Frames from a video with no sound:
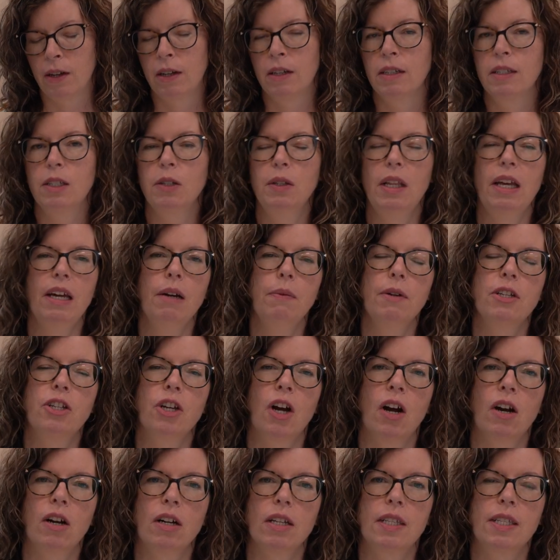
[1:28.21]
So language
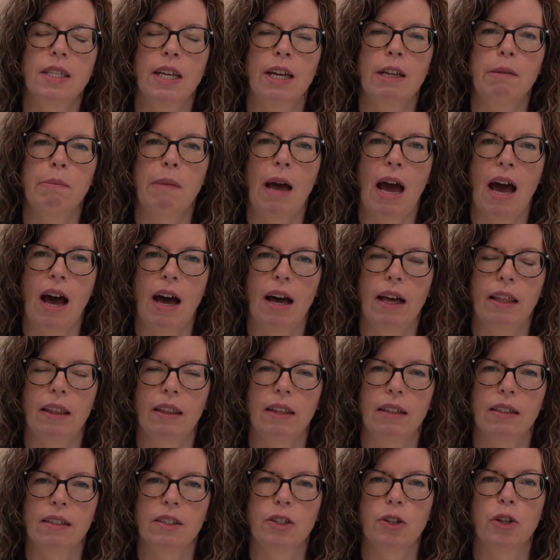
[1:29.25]
arts and
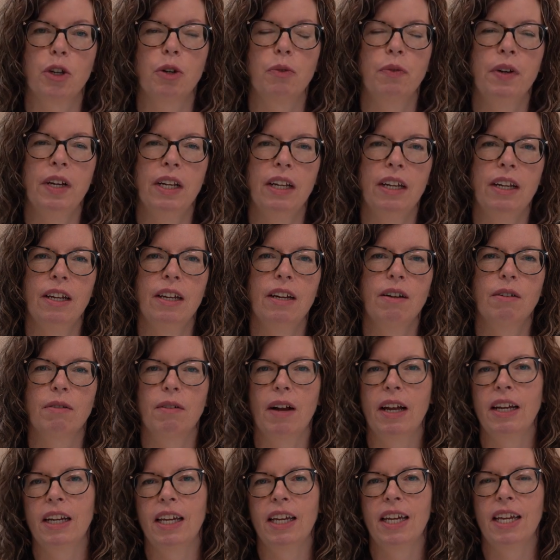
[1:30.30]
math, so your reading,
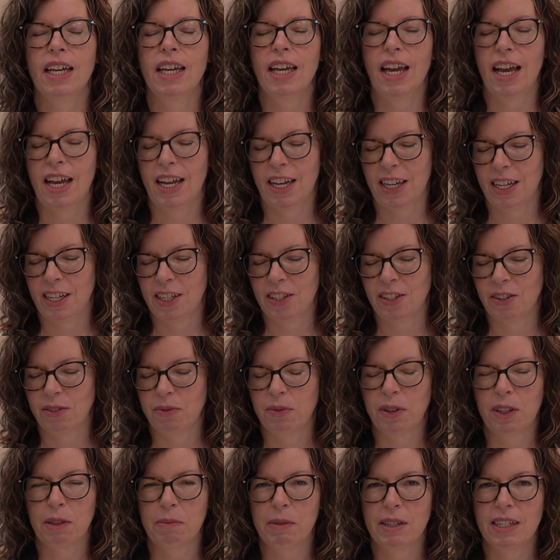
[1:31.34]
writing, and
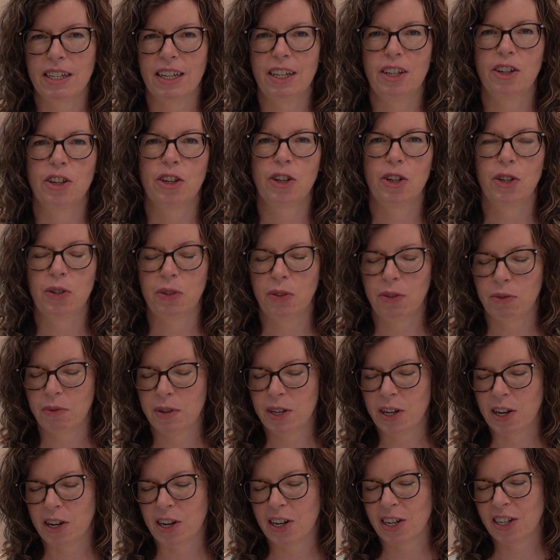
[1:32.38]
arithmetic, your good old
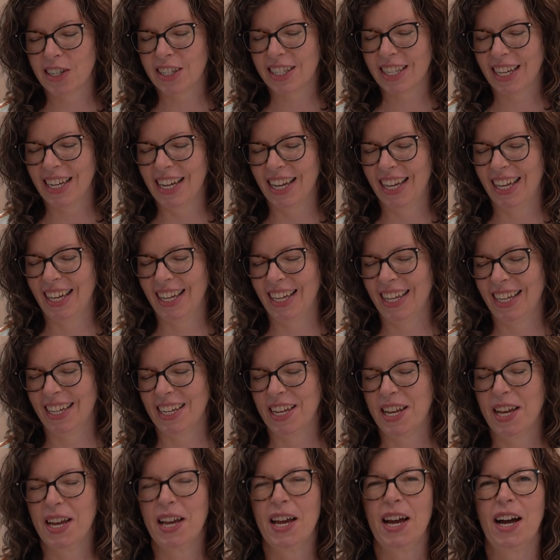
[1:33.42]
3 R's,
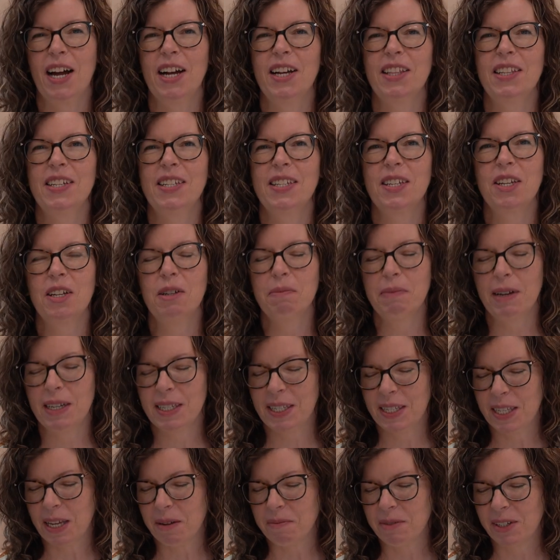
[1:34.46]
are the
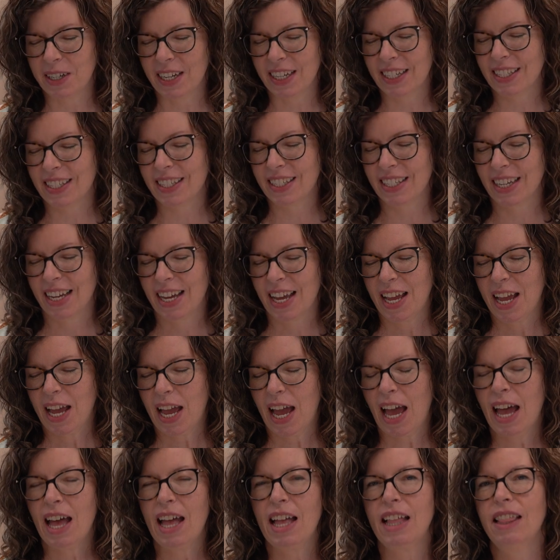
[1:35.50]
skill-based subjects.
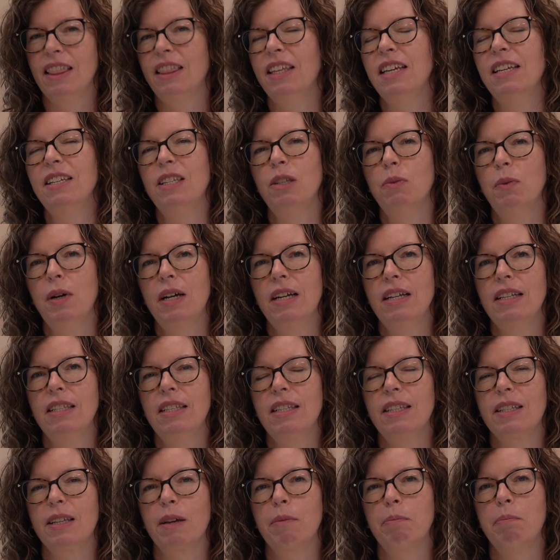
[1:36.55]
And these
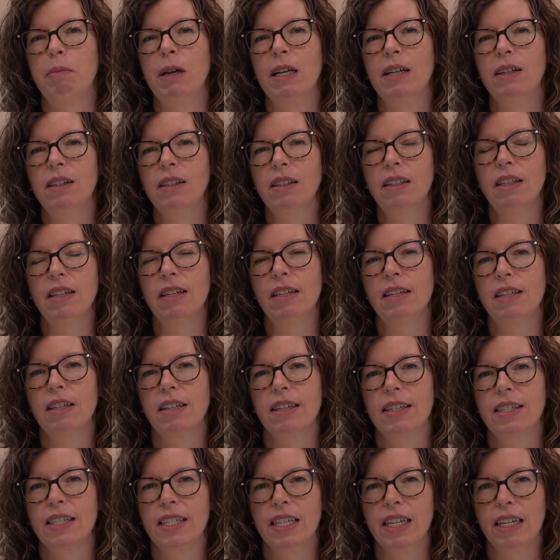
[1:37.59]
ones build the
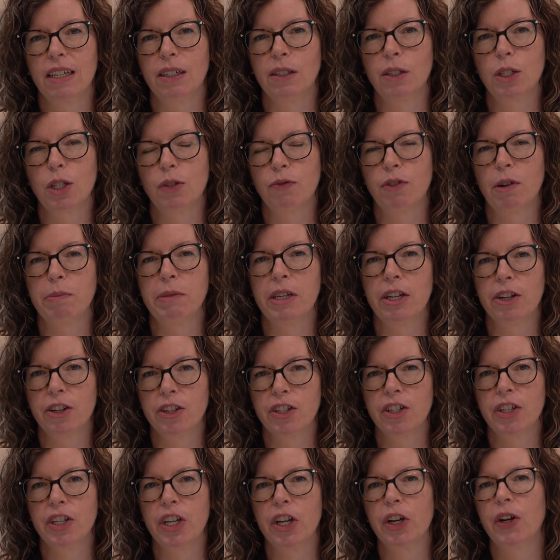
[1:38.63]
skills from year
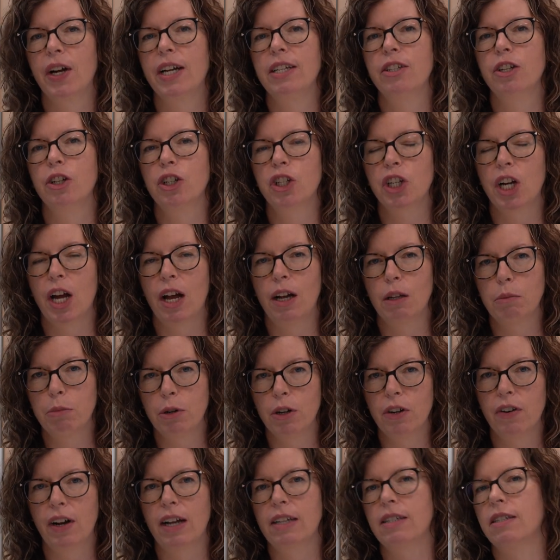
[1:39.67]
to year as your child
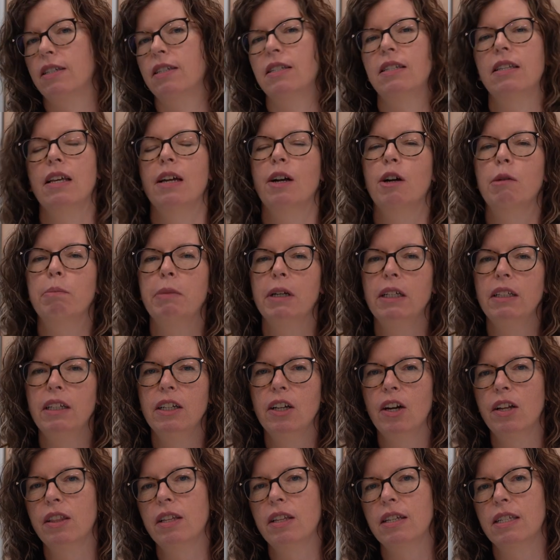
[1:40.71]
progresses. They are
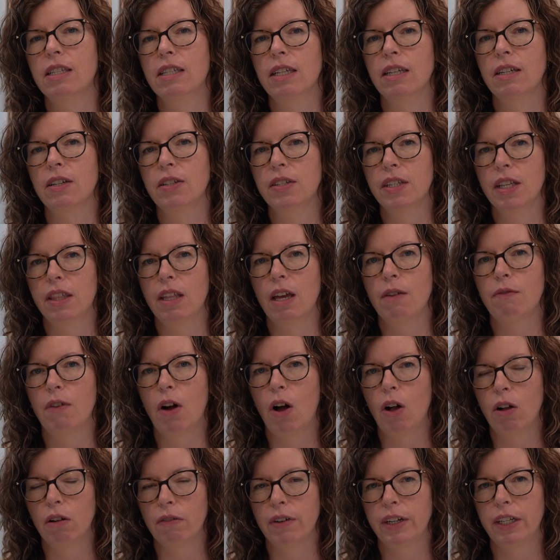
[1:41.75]
building on the skills that they've
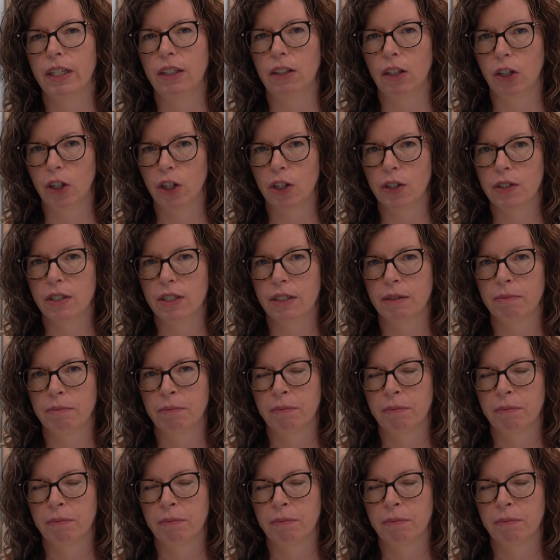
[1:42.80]
already learned.